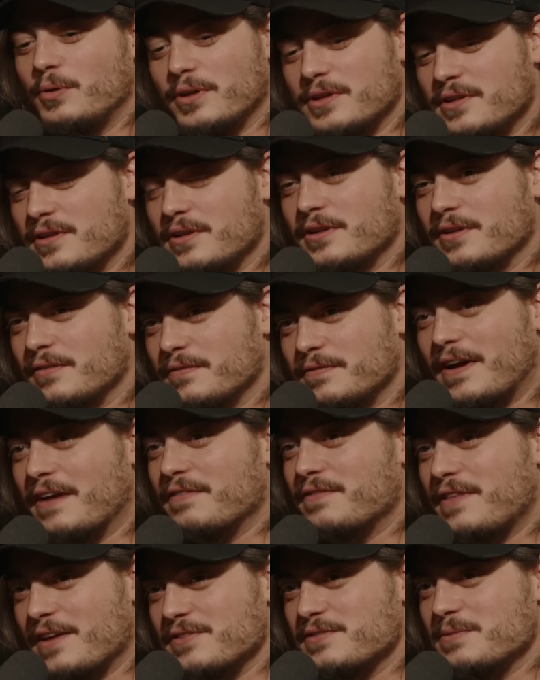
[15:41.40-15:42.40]
pulling
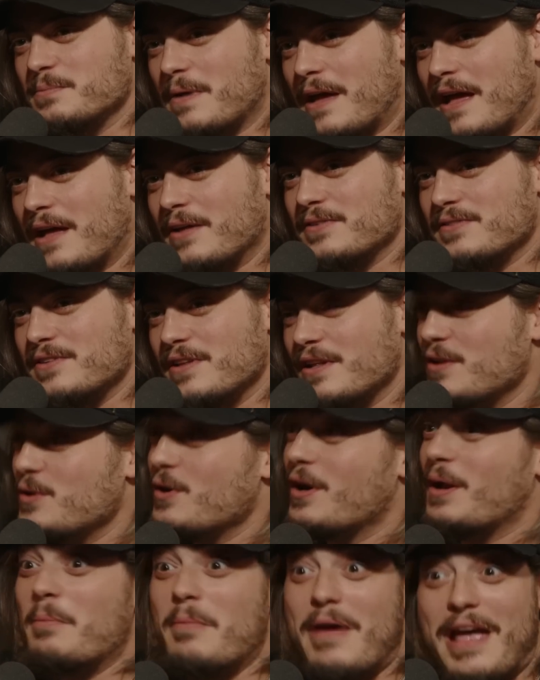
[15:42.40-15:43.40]
five thousand pounds.
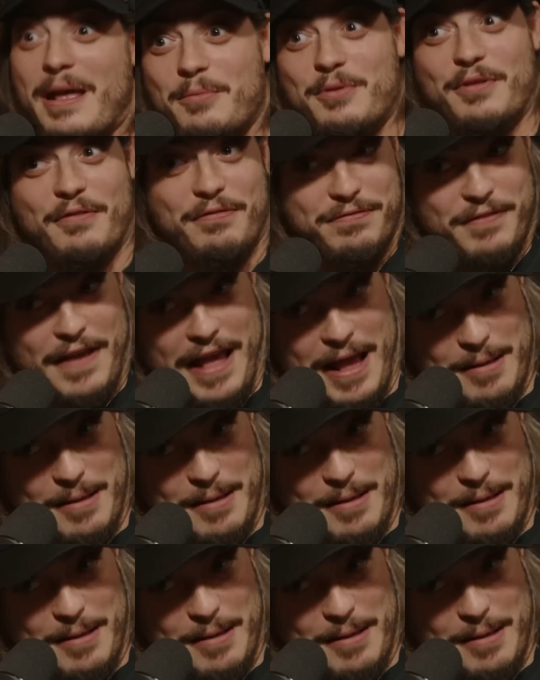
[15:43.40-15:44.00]
And oh, you got a man with a